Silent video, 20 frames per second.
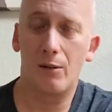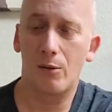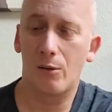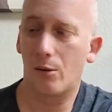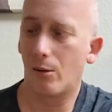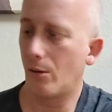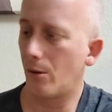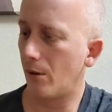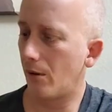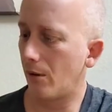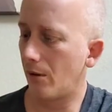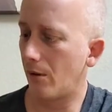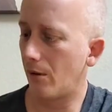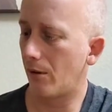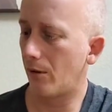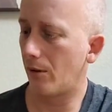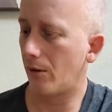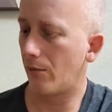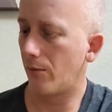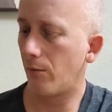
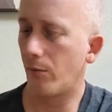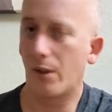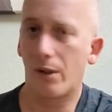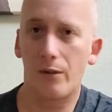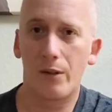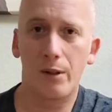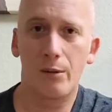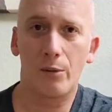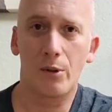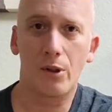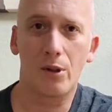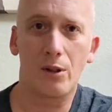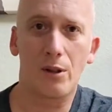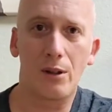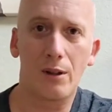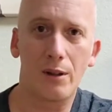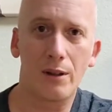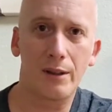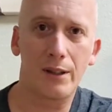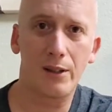or whatever they want to
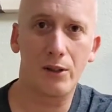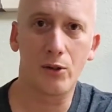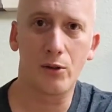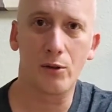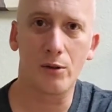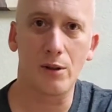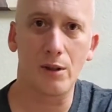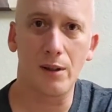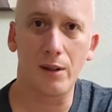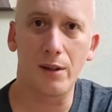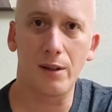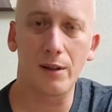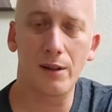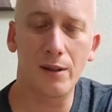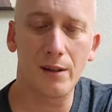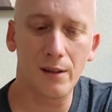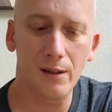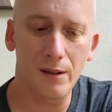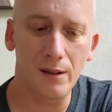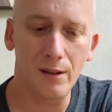call it that struck
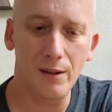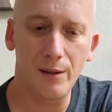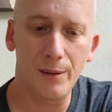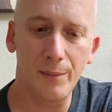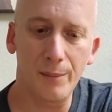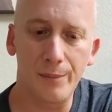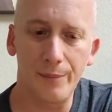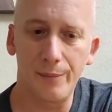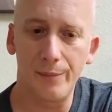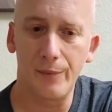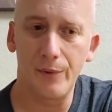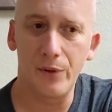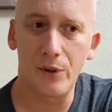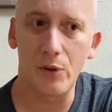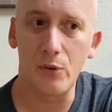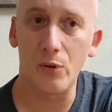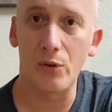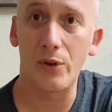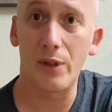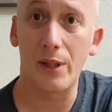um,
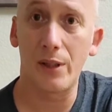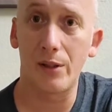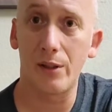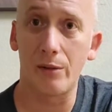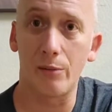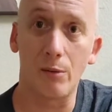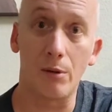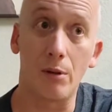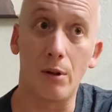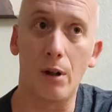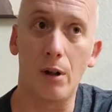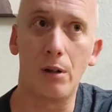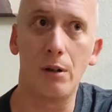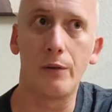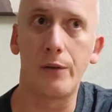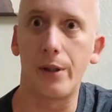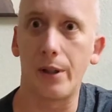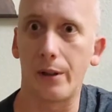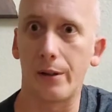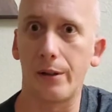Central Texas, well all
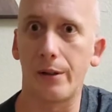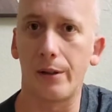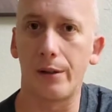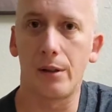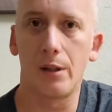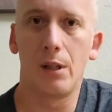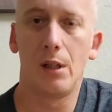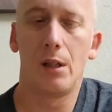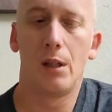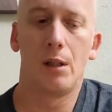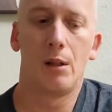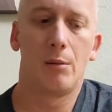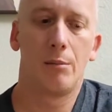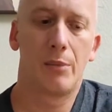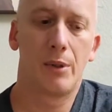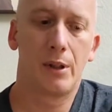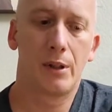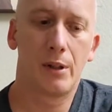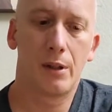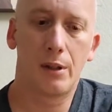of Texas,
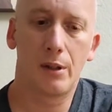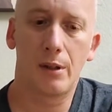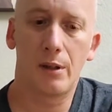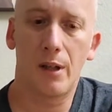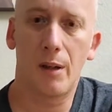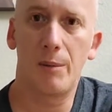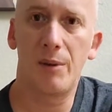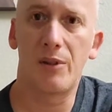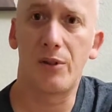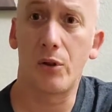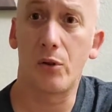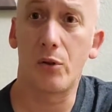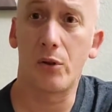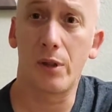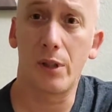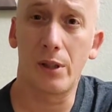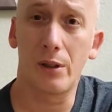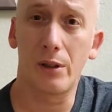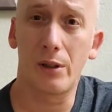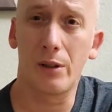but uh, I'm in Central
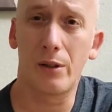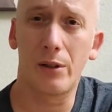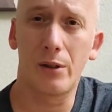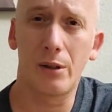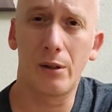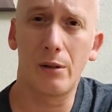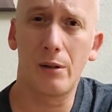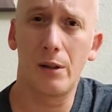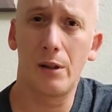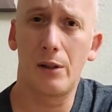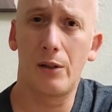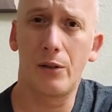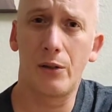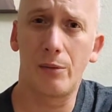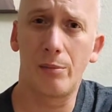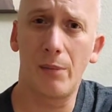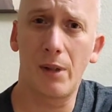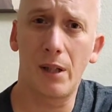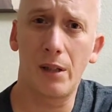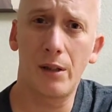Texas so it
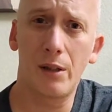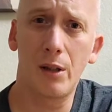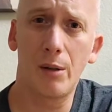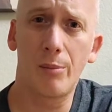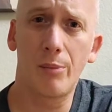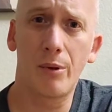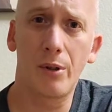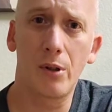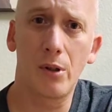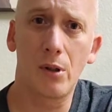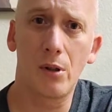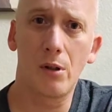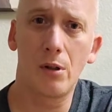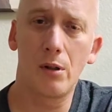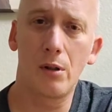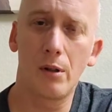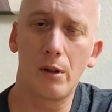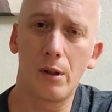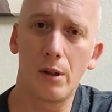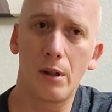smacked here pretty
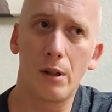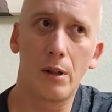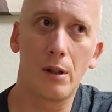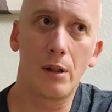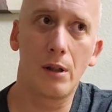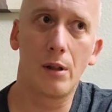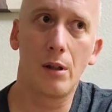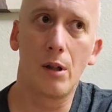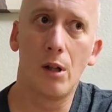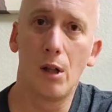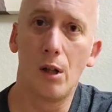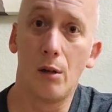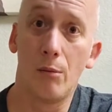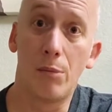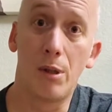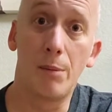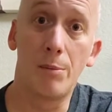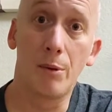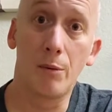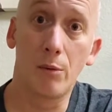hard and
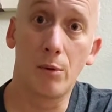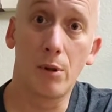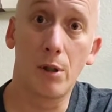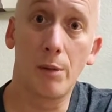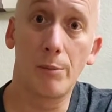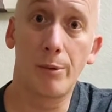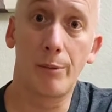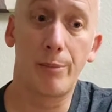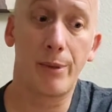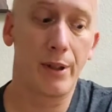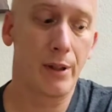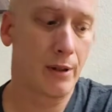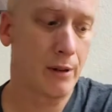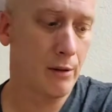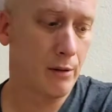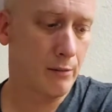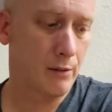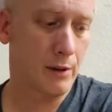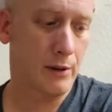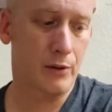people were unprepared.
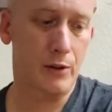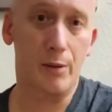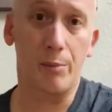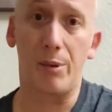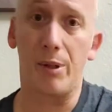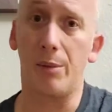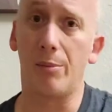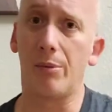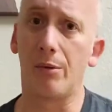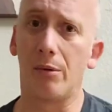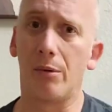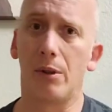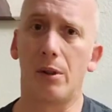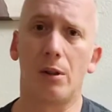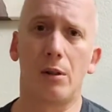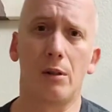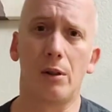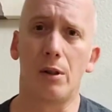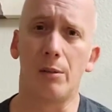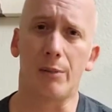When I say people,
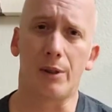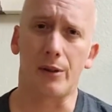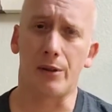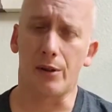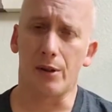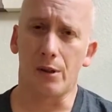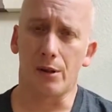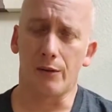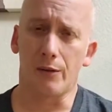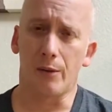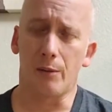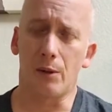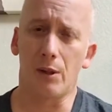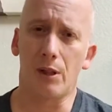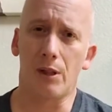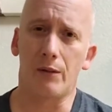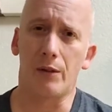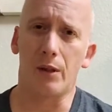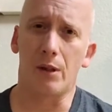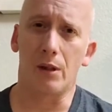including myself, and we
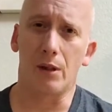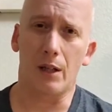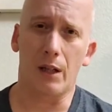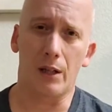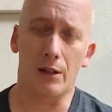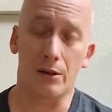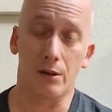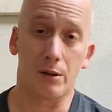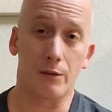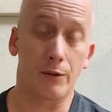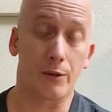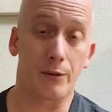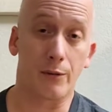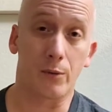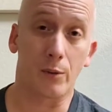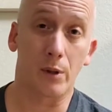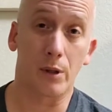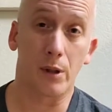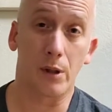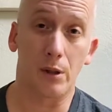lived in Alaska for
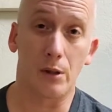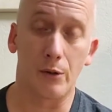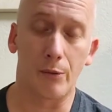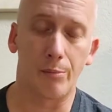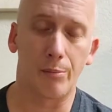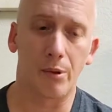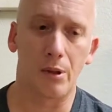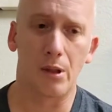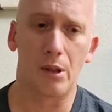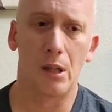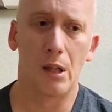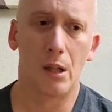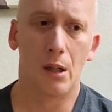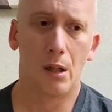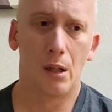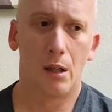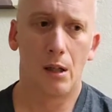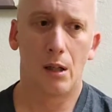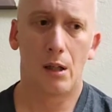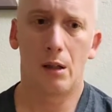four years, but
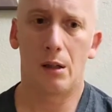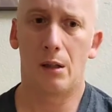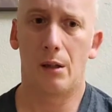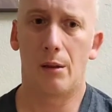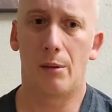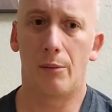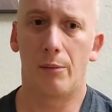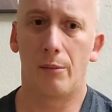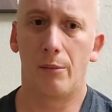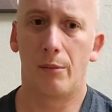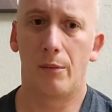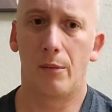um,